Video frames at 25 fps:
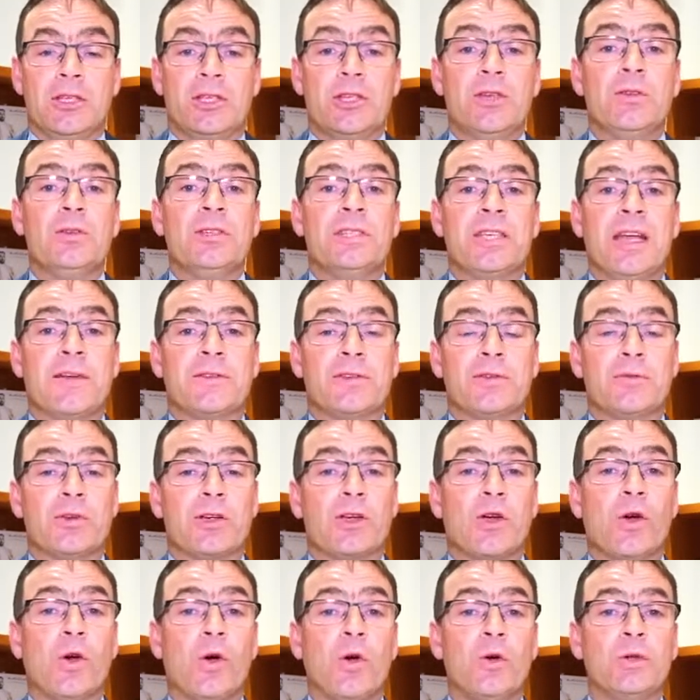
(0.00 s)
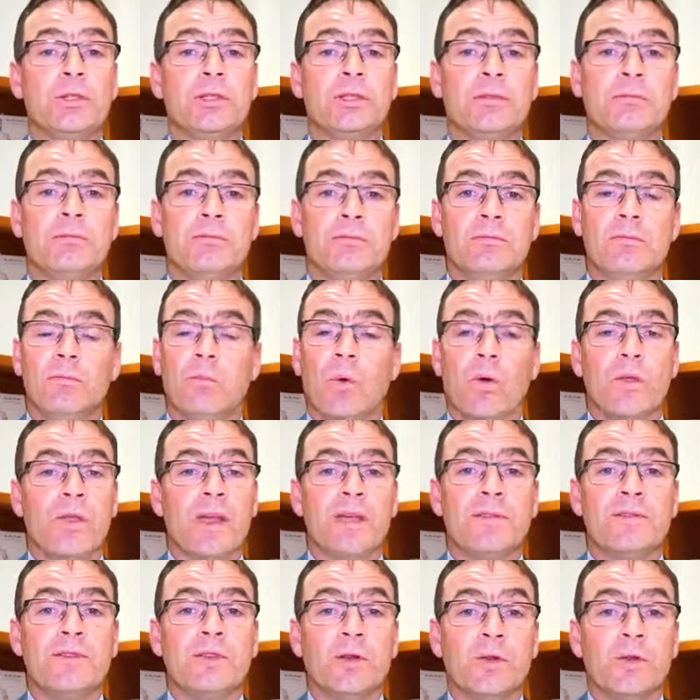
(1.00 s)
The students have to record what
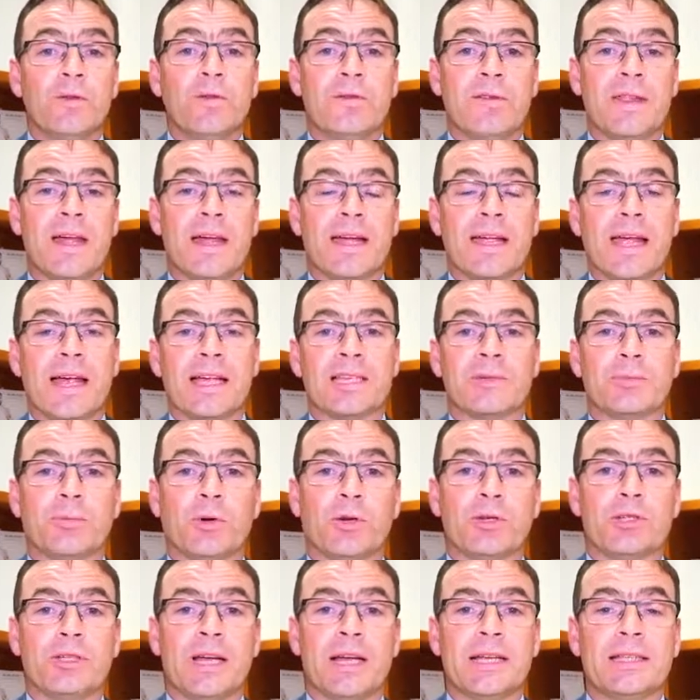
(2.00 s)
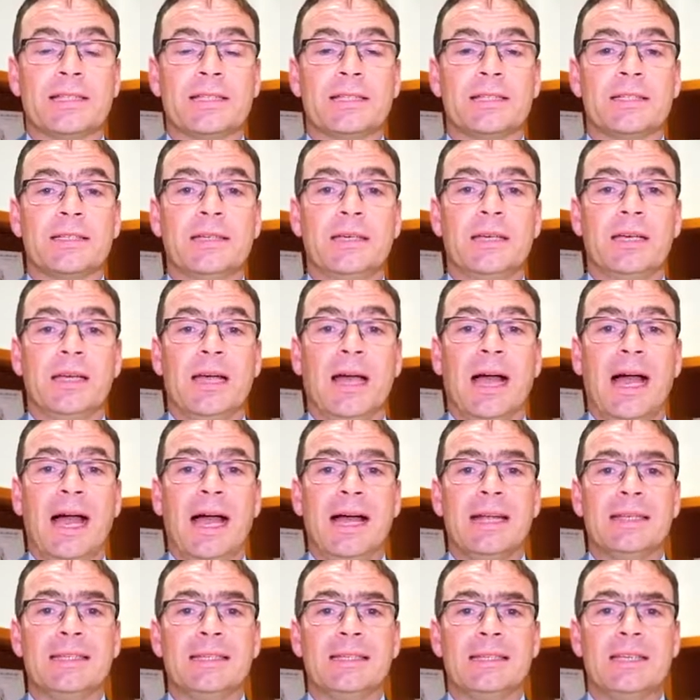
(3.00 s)
they've done for their CAS projects,
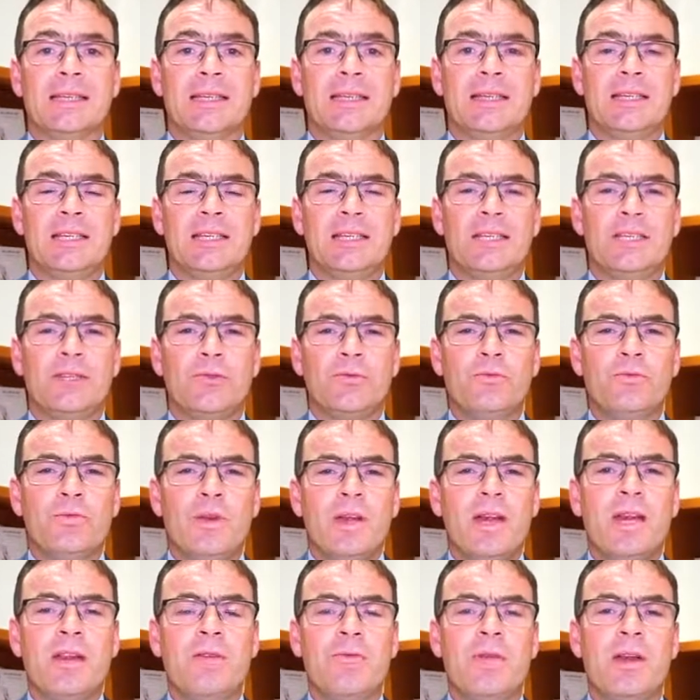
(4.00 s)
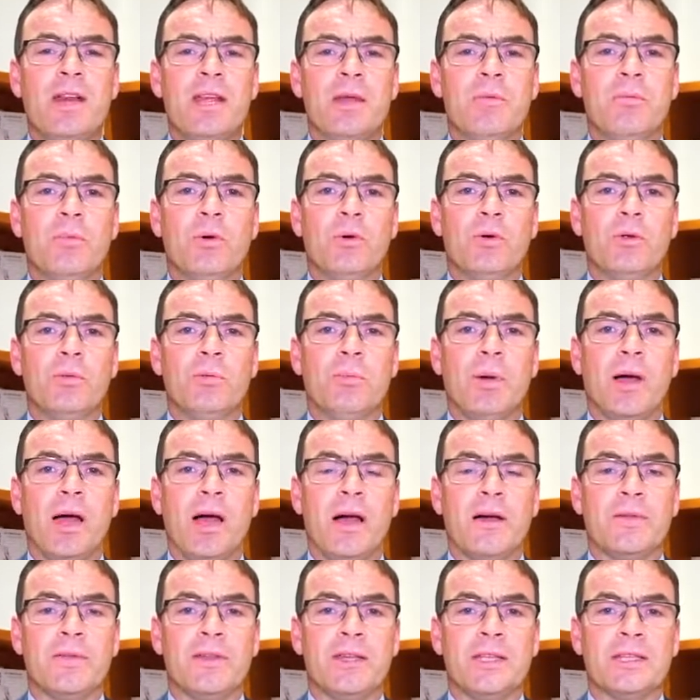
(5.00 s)
and this is a really, really important
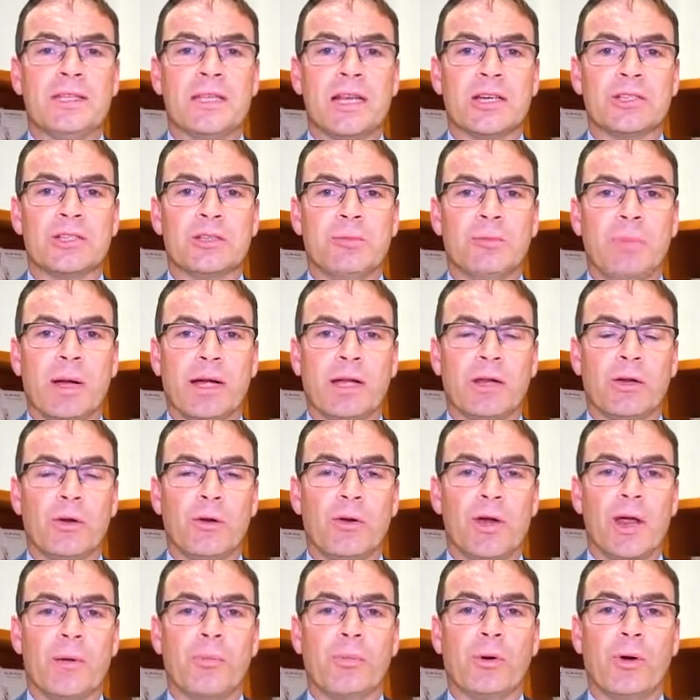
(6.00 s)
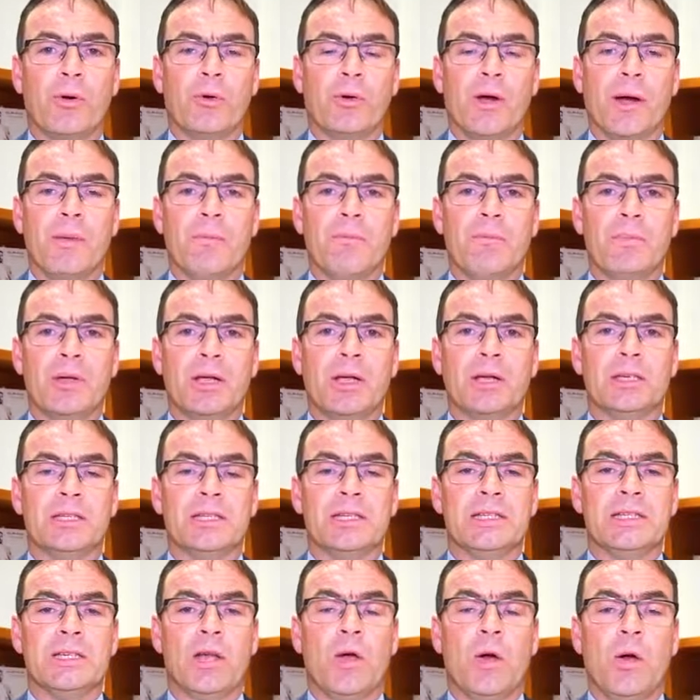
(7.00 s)
part of the International Baccalaureate program because
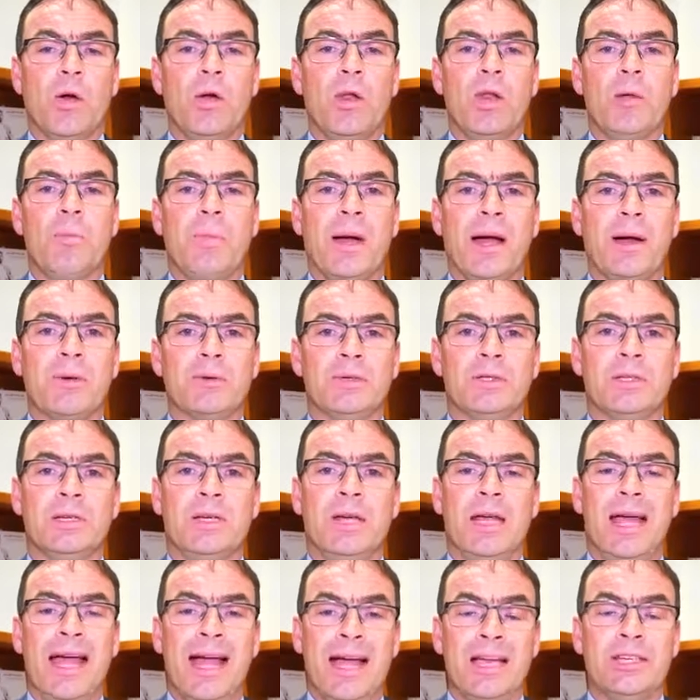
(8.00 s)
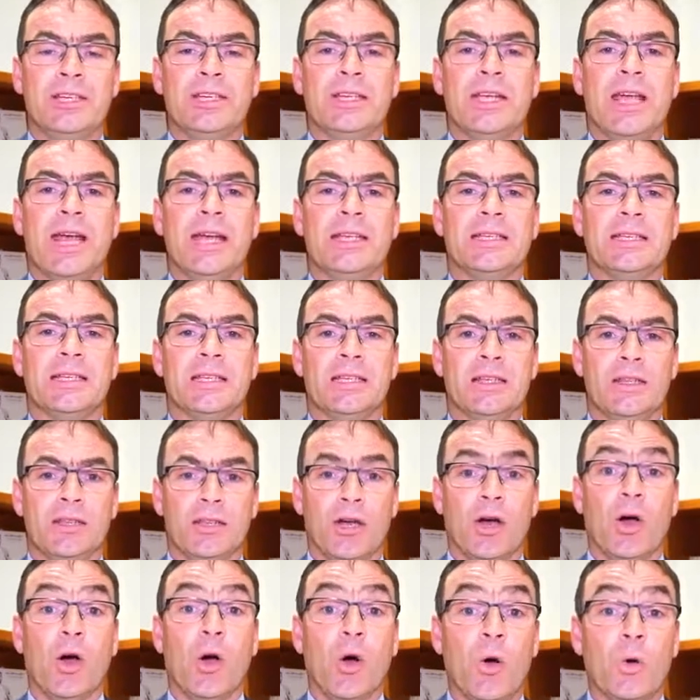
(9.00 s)
it's all about educating
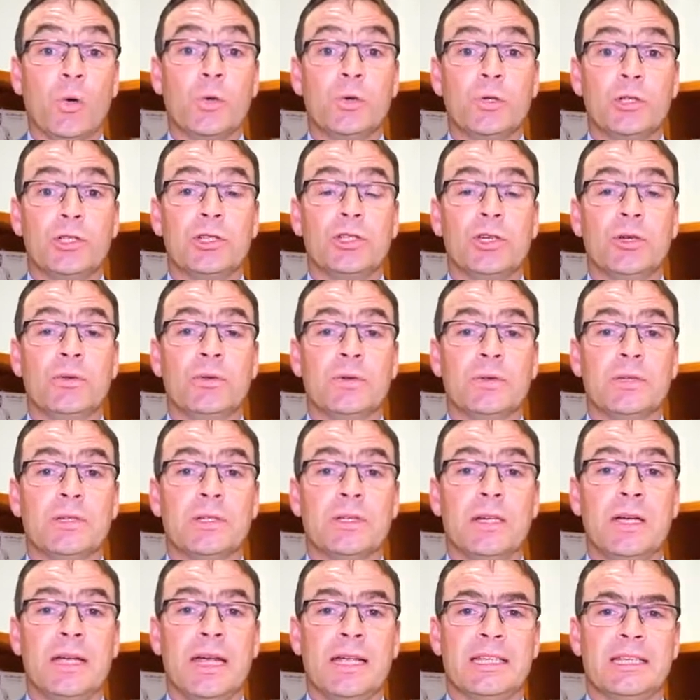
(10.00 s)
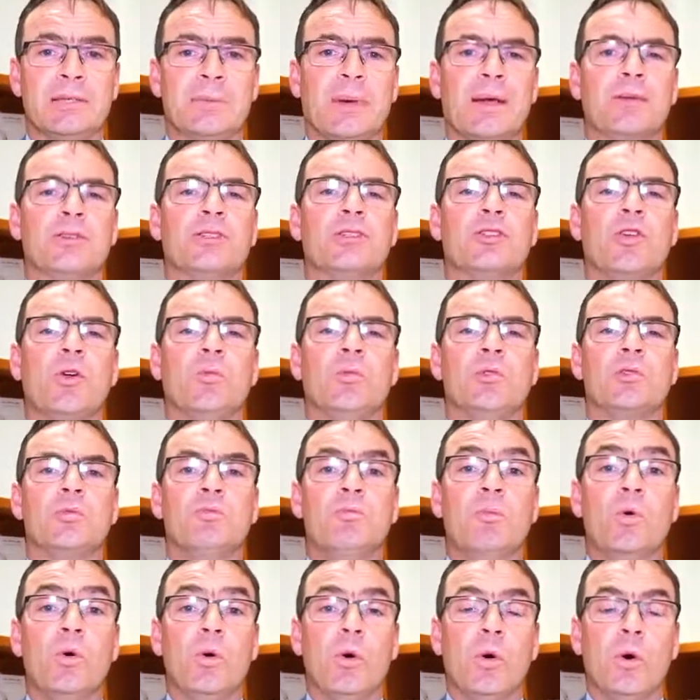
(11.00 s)
the whole student. It's about so much
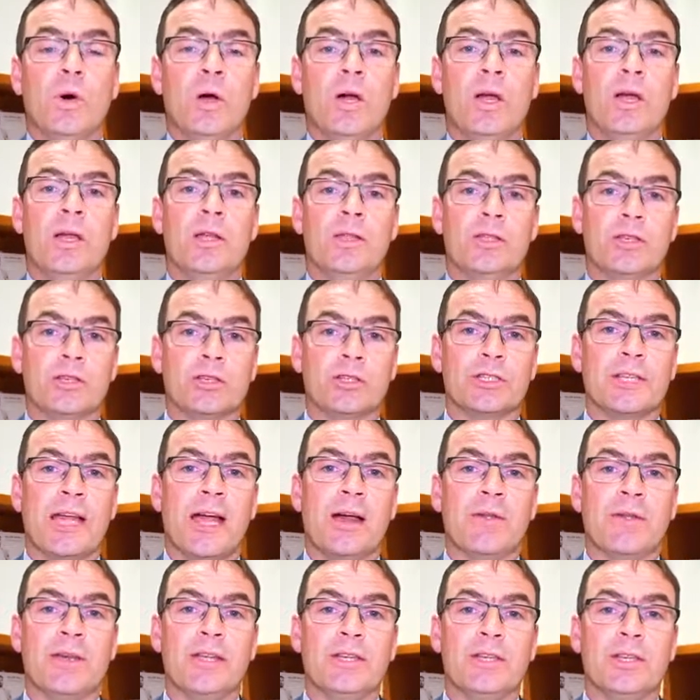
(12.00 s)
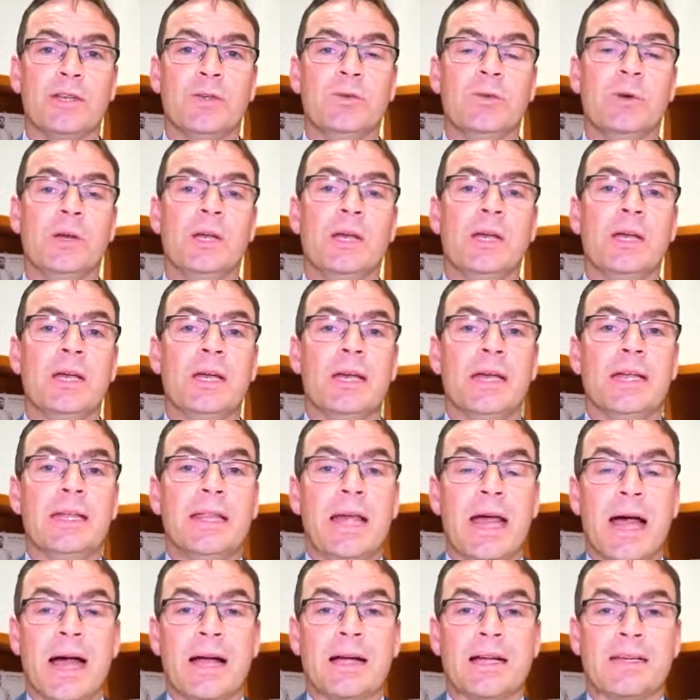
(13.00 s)
more than just how they do
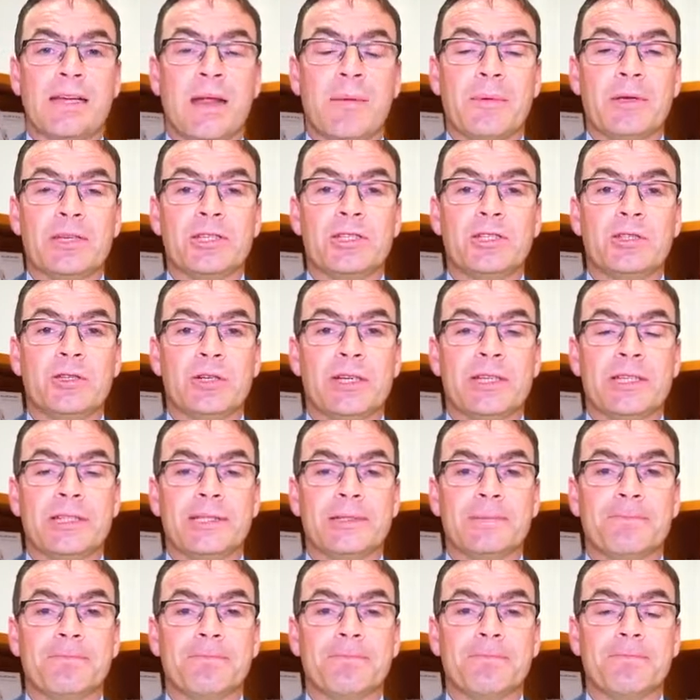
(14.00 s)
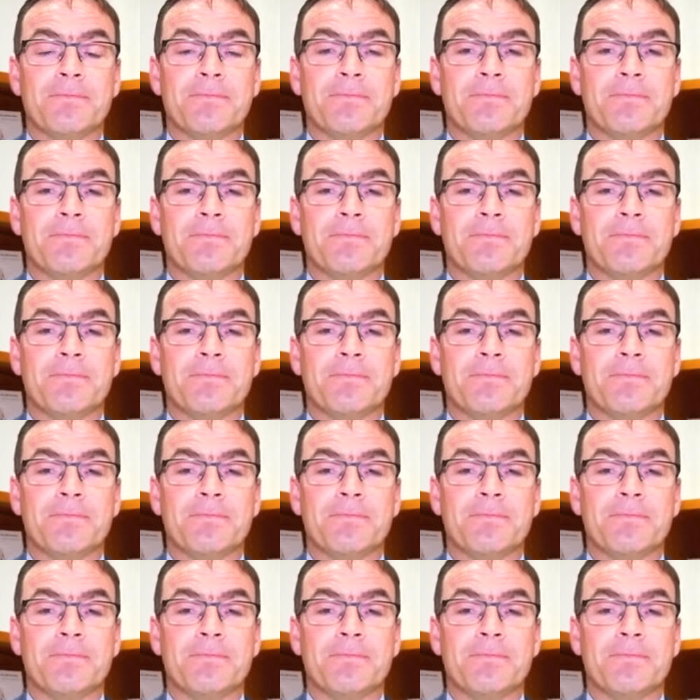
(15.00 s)
in their academic studies.